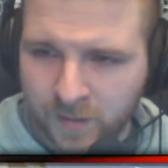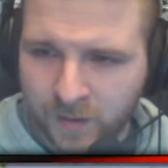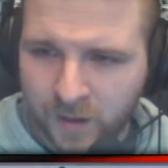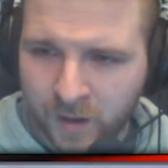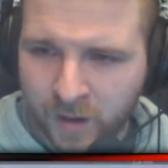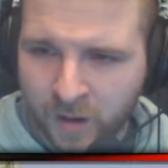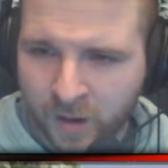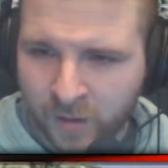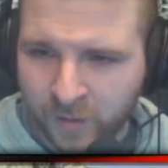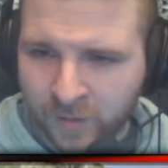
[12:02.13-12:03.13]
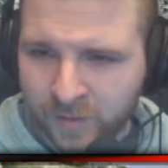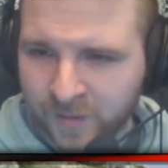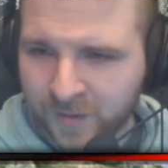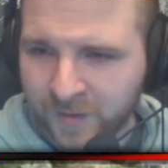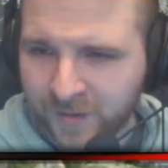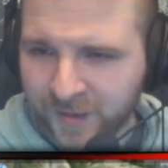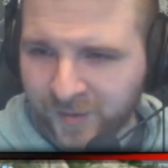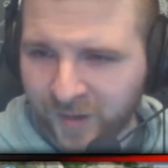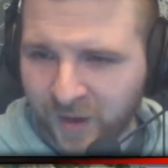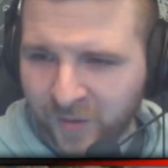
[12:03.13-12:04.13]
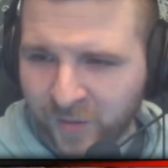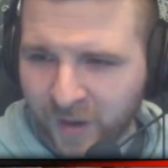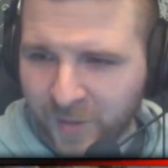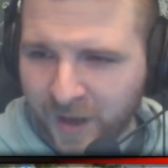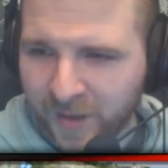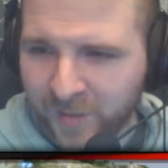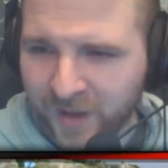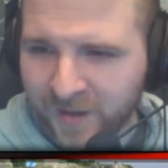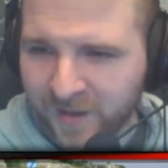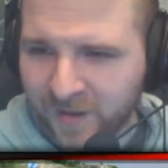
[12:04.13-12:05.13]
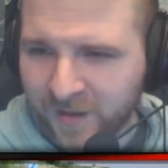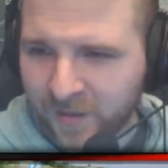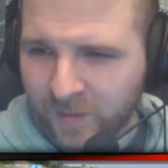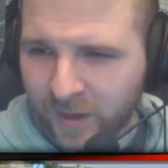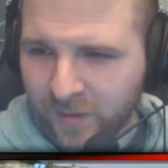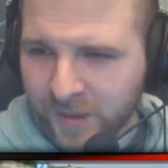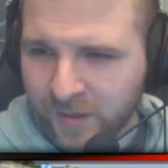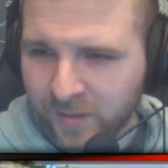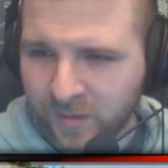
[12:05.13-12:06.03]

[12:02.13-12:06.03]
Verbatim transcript: Yo! There's three of them right behind me. Well, two.